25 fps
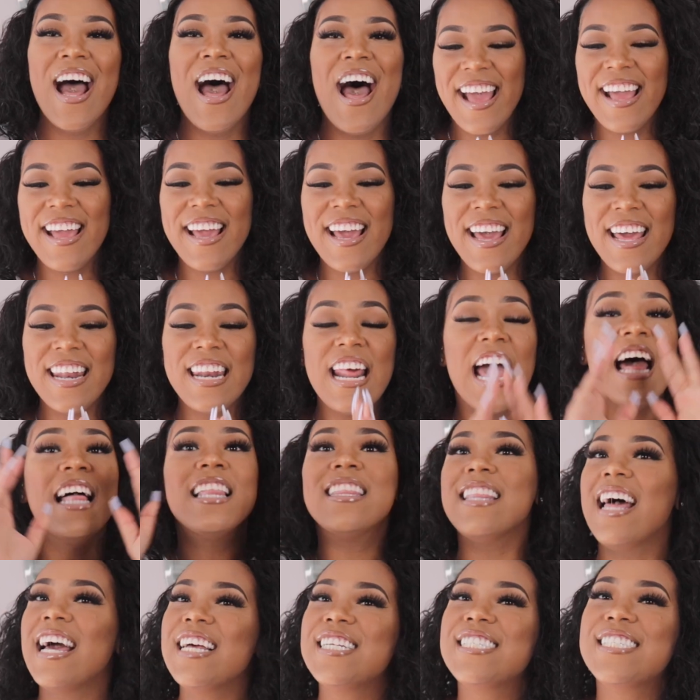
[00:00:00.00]
And
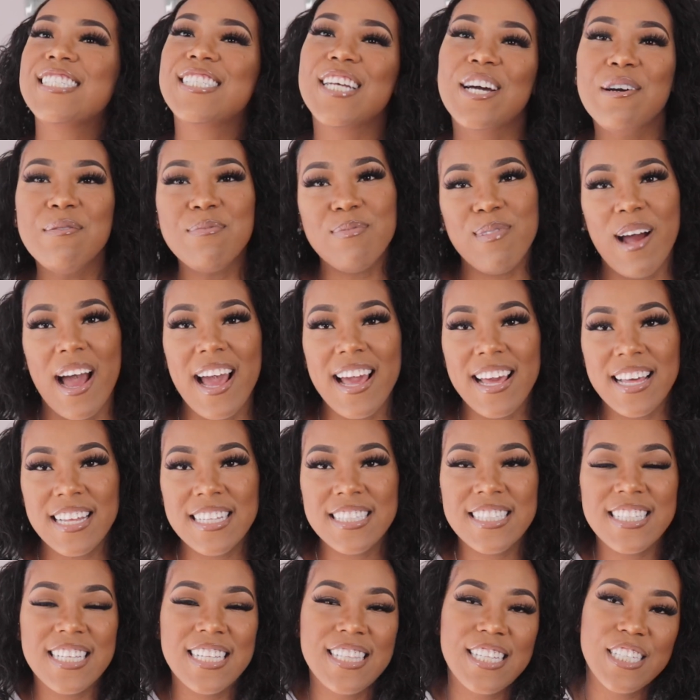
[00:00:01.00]
let's jump right
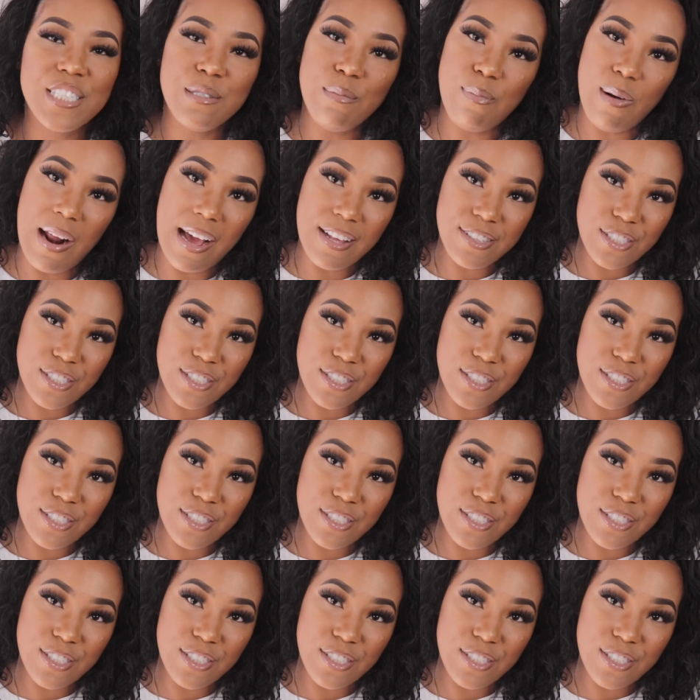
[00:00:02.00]
into this brow